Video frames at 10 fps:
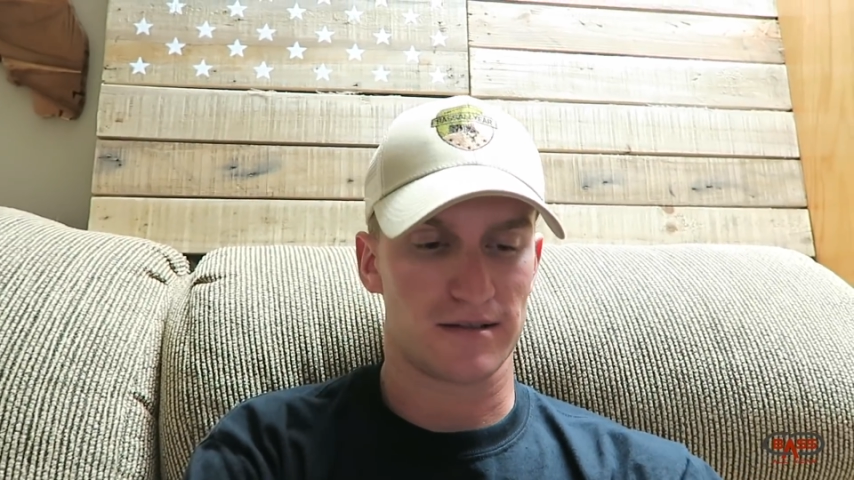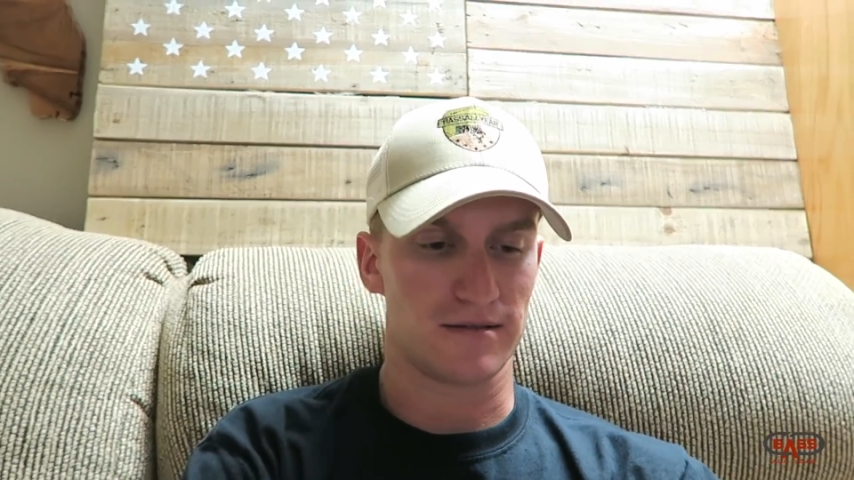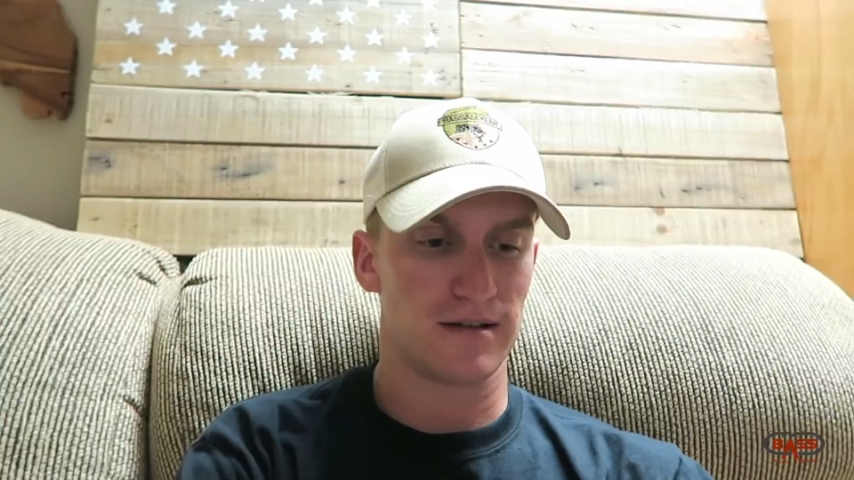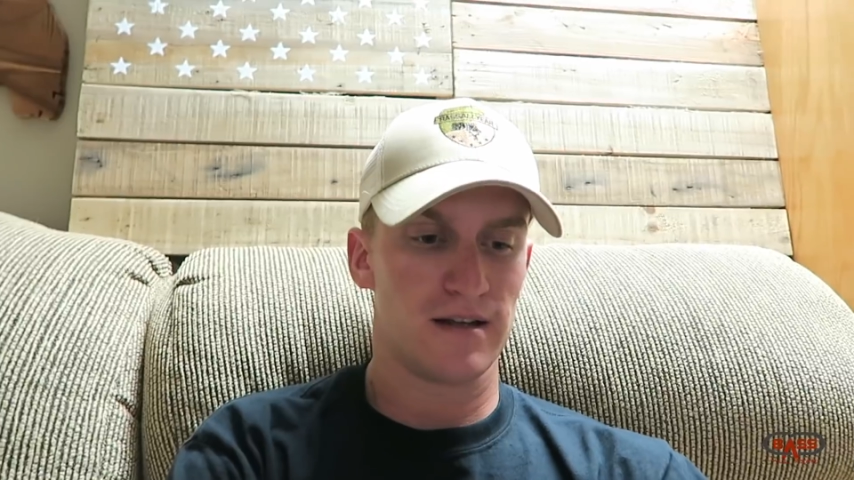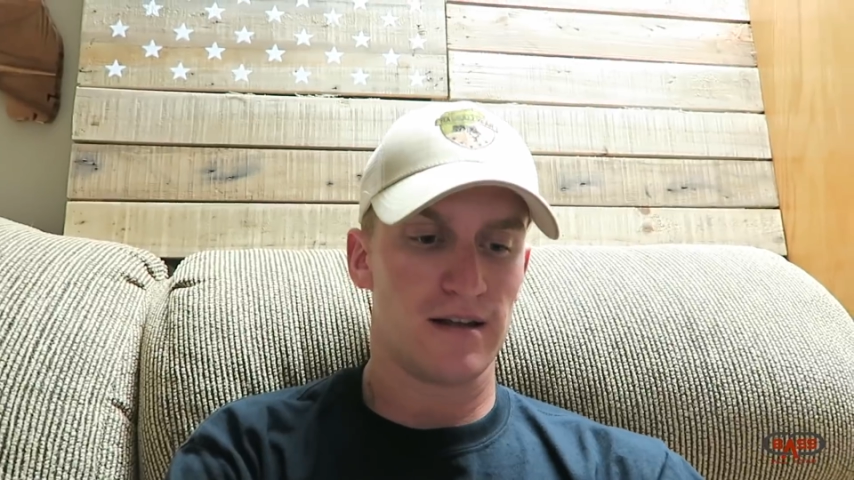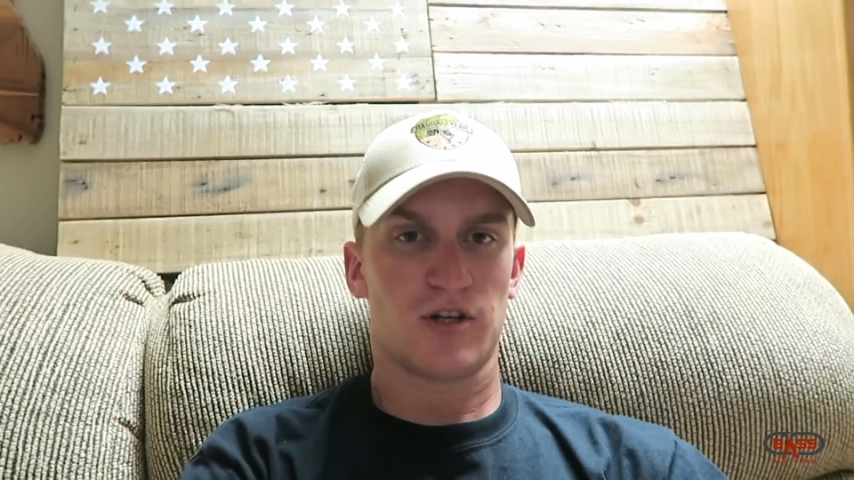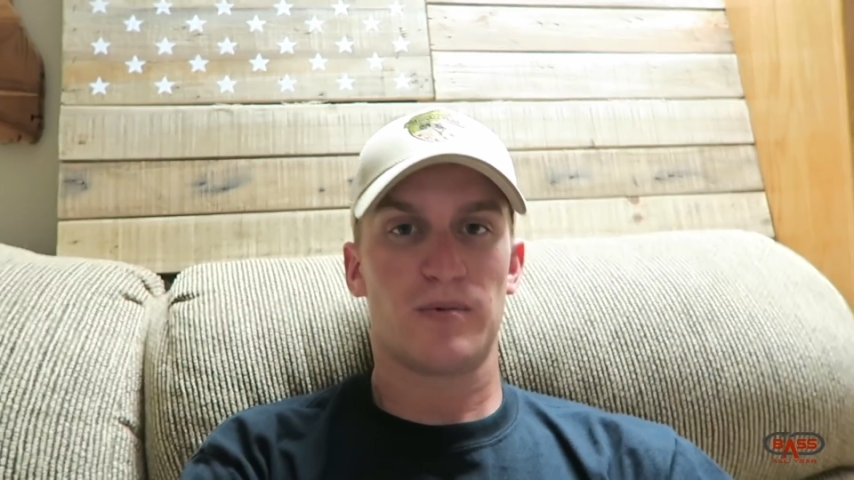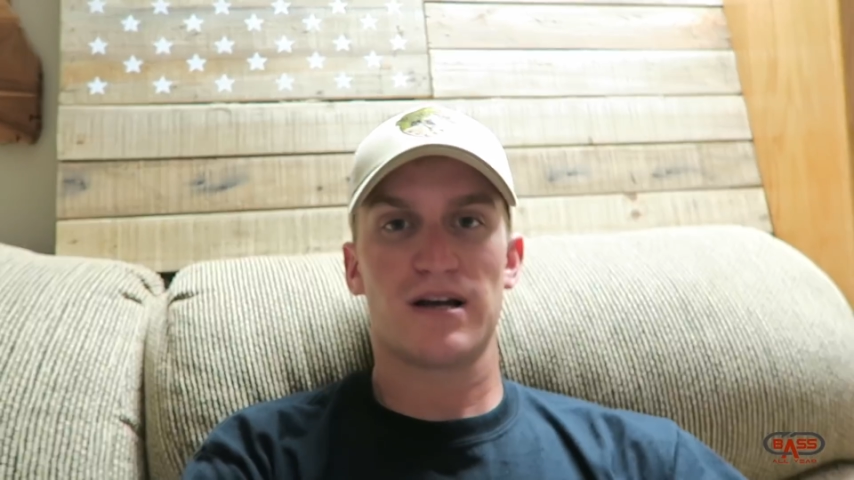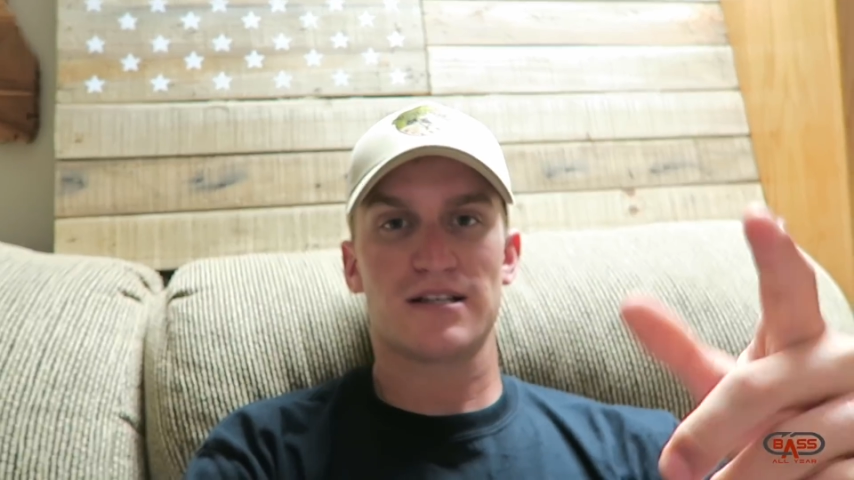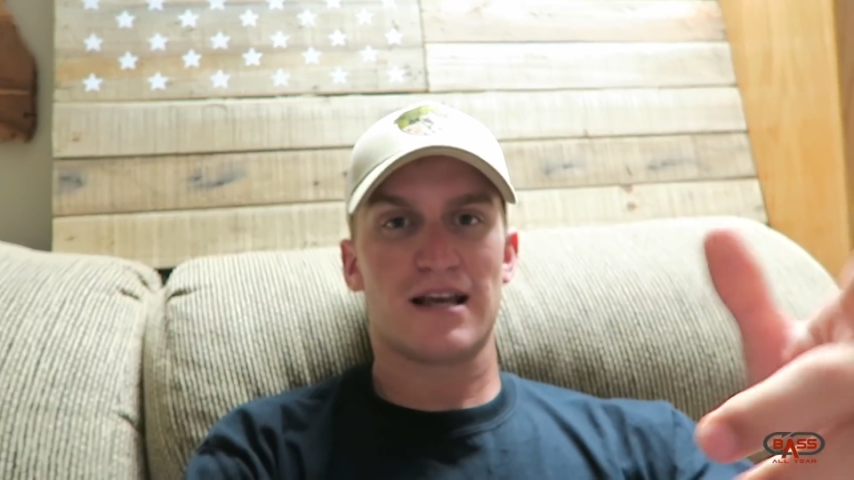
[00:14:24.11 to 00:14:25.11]
So
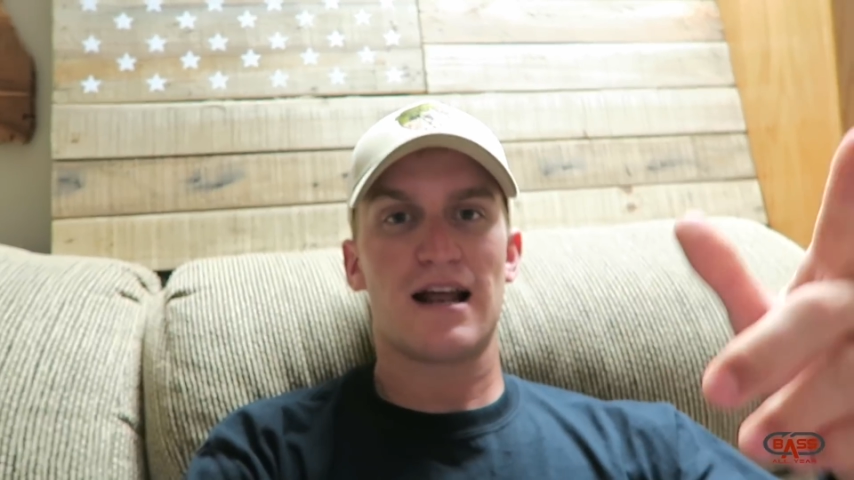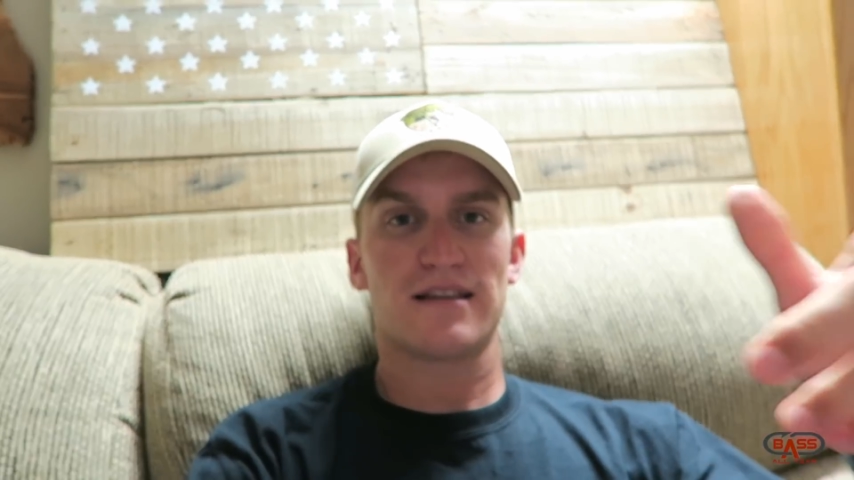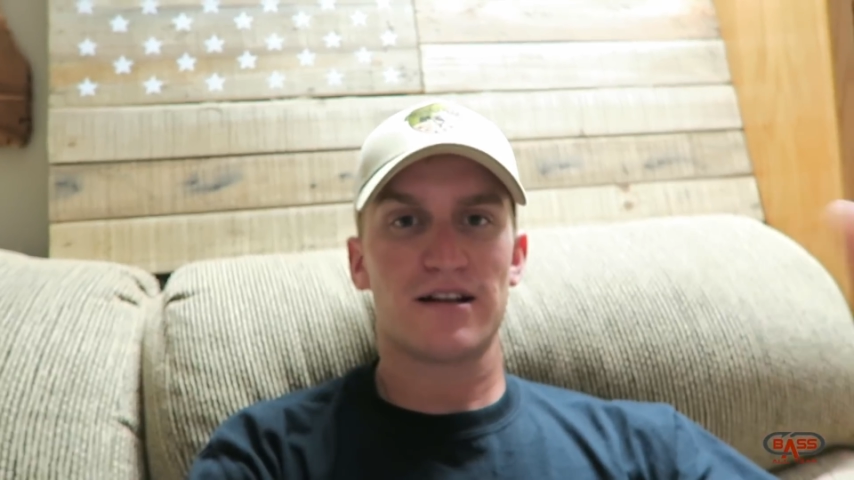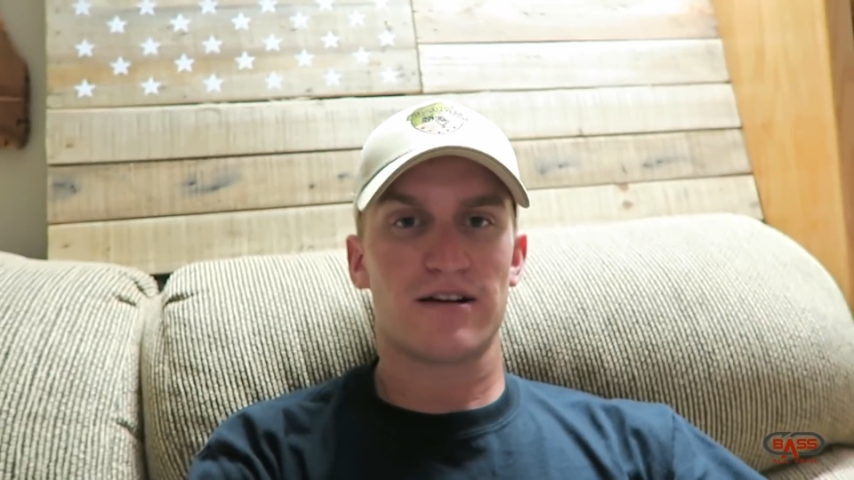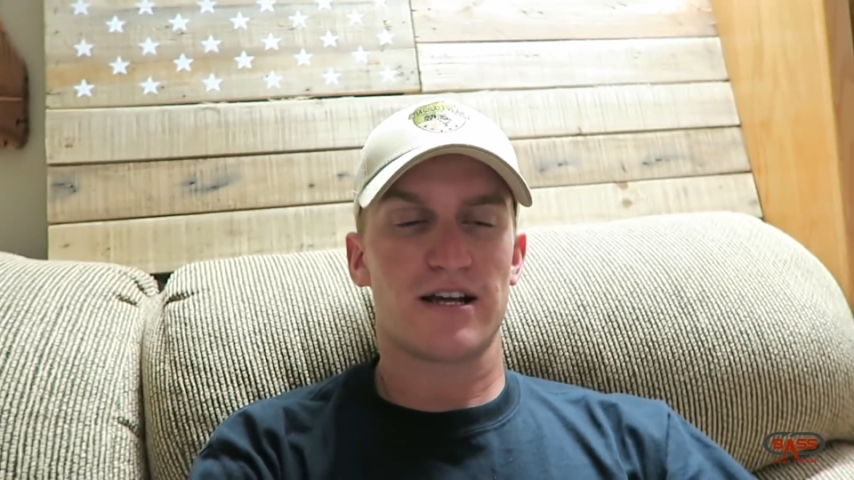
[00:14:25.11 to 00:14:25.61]
hope you guys are getting out there